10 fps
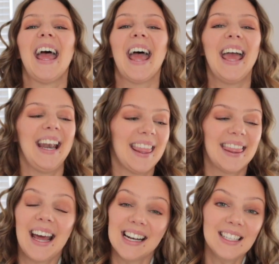And
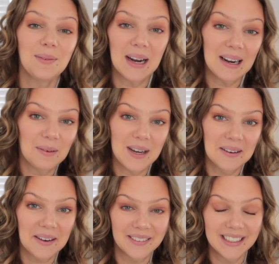that is where we
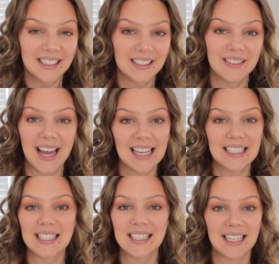are going to end
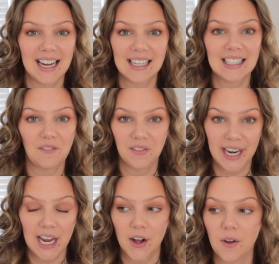today's
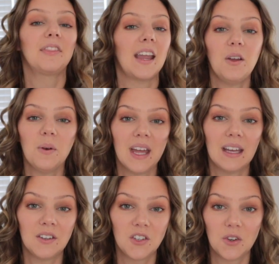video. Thank you
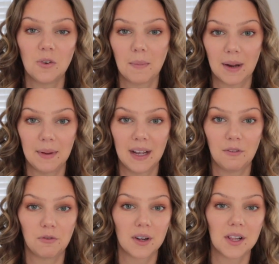again to
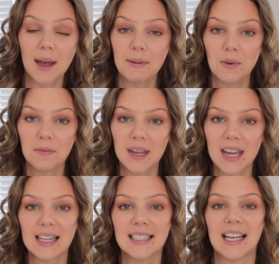MUNBYN for collabing with
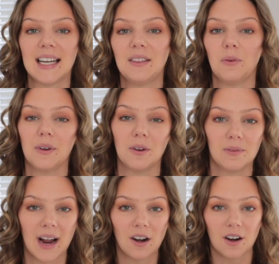me and sending the Real
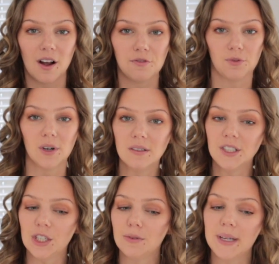Writer
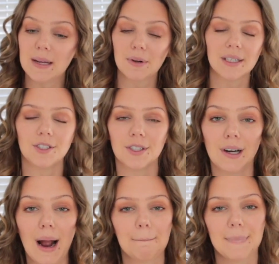402B
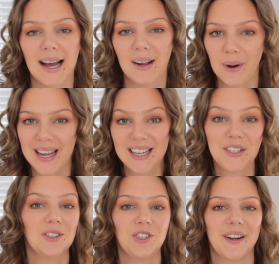printer my way
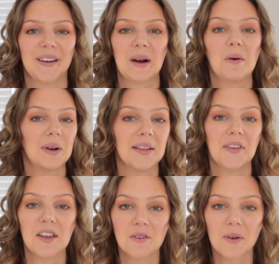to share with
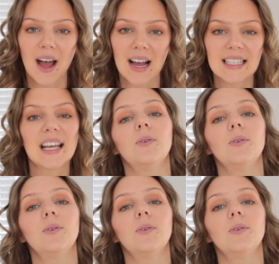you guys.